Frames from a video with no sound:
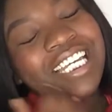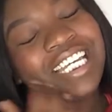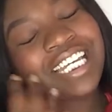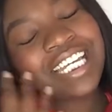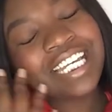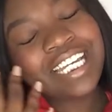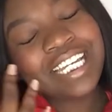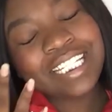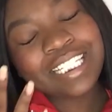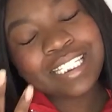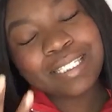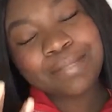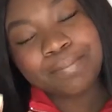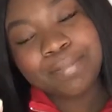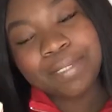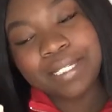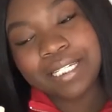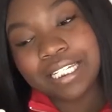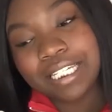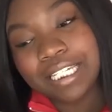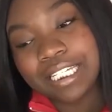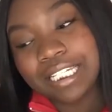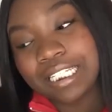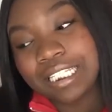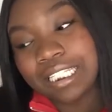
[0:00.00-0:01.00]
It's
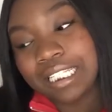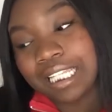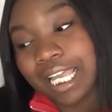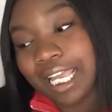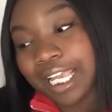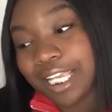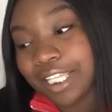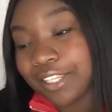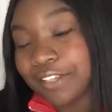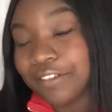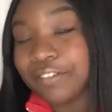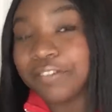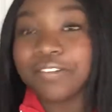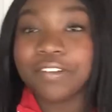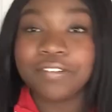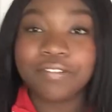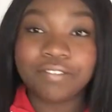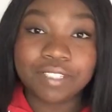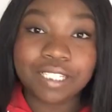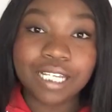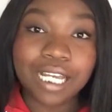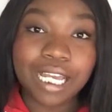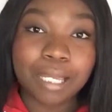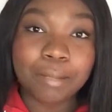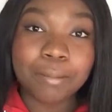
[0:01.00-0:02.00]
been like the fifth
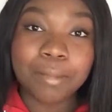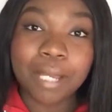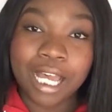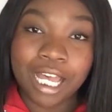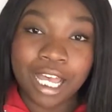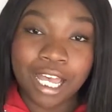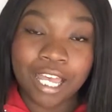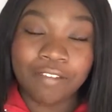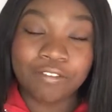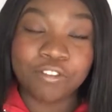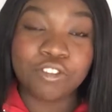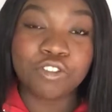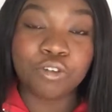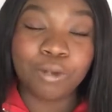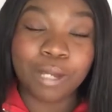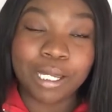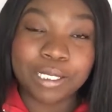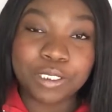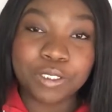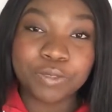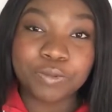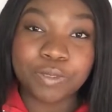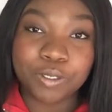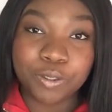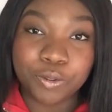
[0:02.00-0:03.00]
time I've
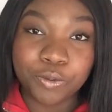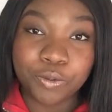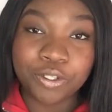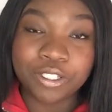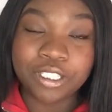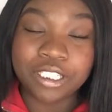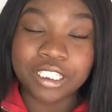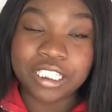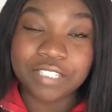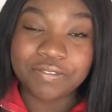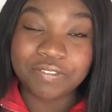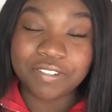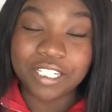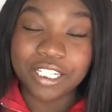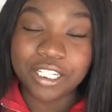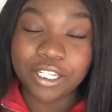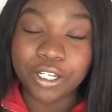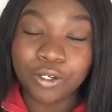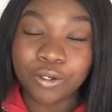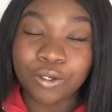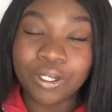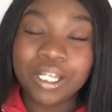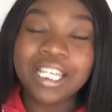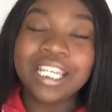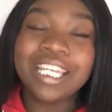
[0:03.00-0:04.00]
tried to record this
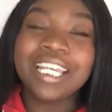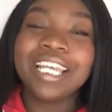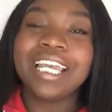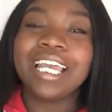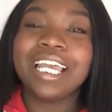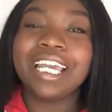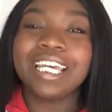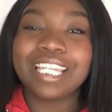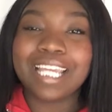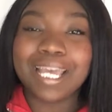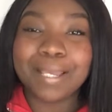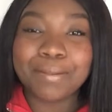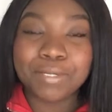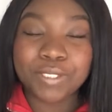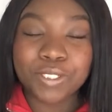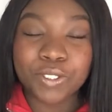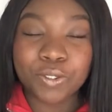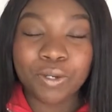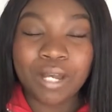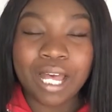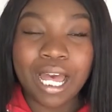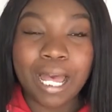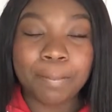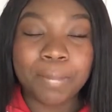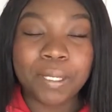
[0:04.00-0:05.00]
video, and I'm
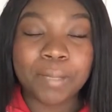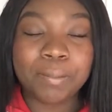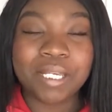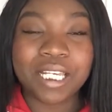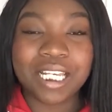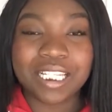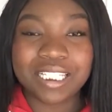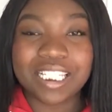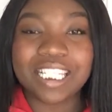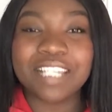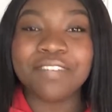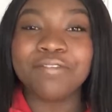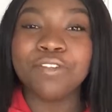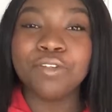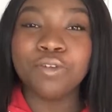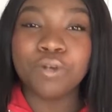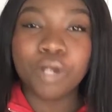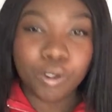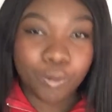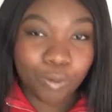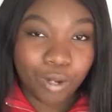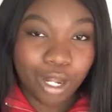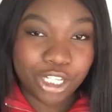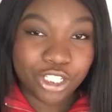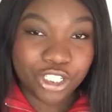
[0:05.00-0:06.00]
so happy because if you
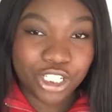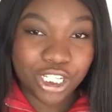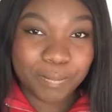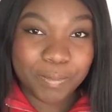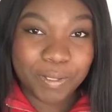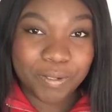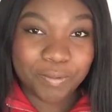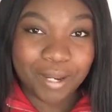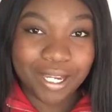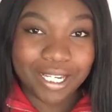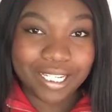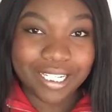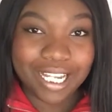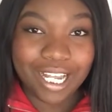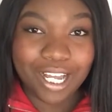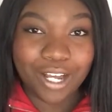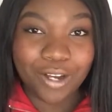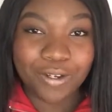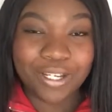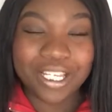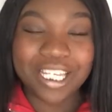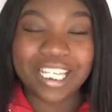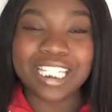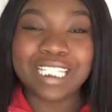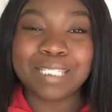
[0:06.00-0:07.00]
are watching me right
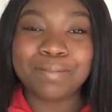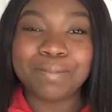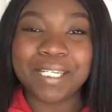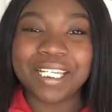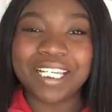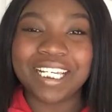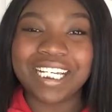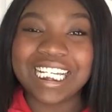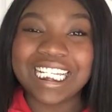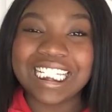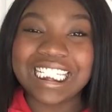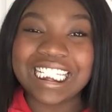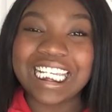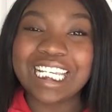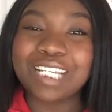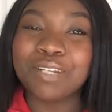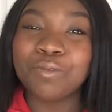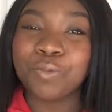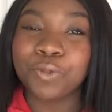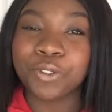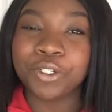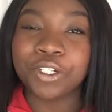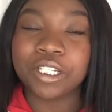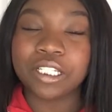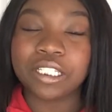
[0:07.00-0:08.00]
now, it's because
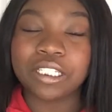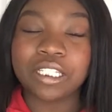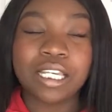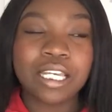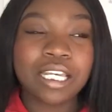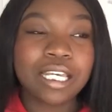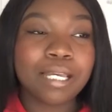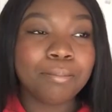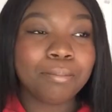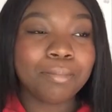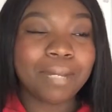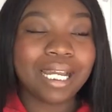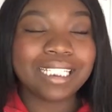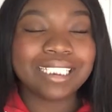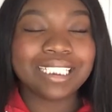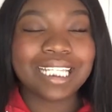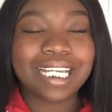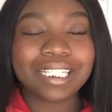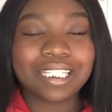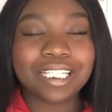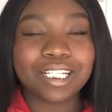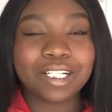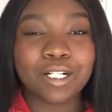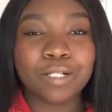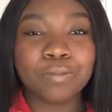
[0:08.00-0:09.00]
it worked. My
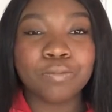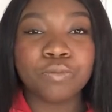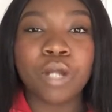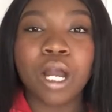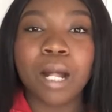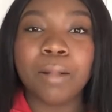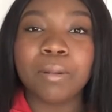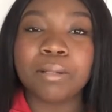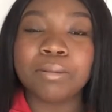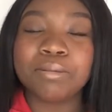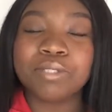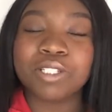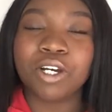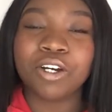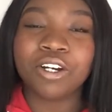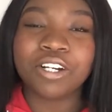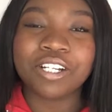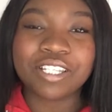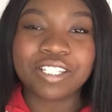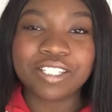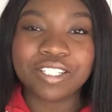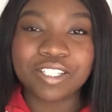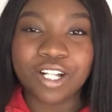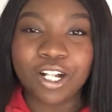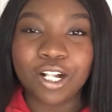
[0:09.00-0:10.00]
technical problems are
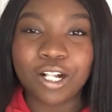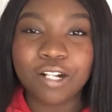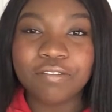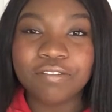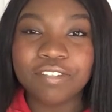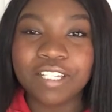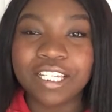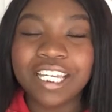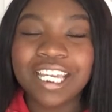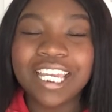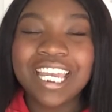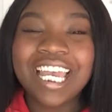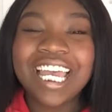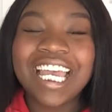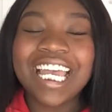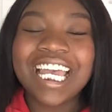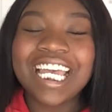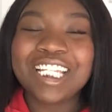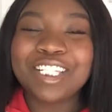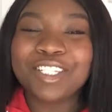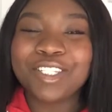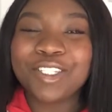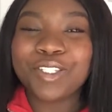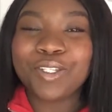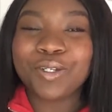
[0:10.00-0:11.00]
solved,
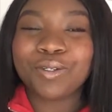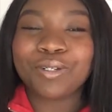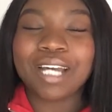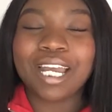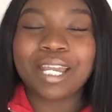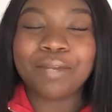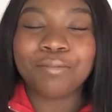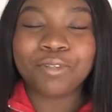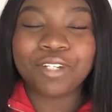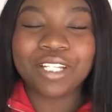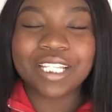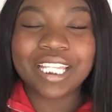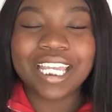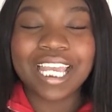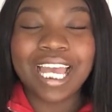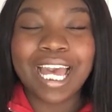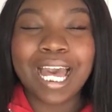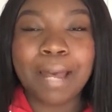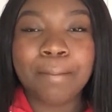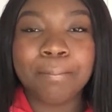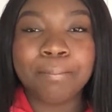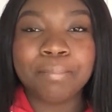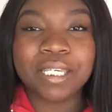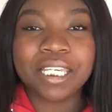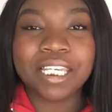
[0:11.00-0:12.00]
and so I'm really
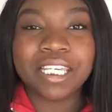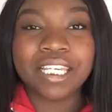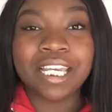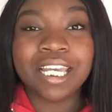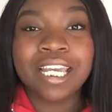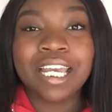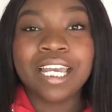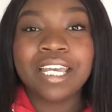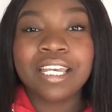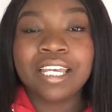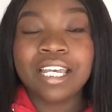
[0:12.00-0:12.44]
happy.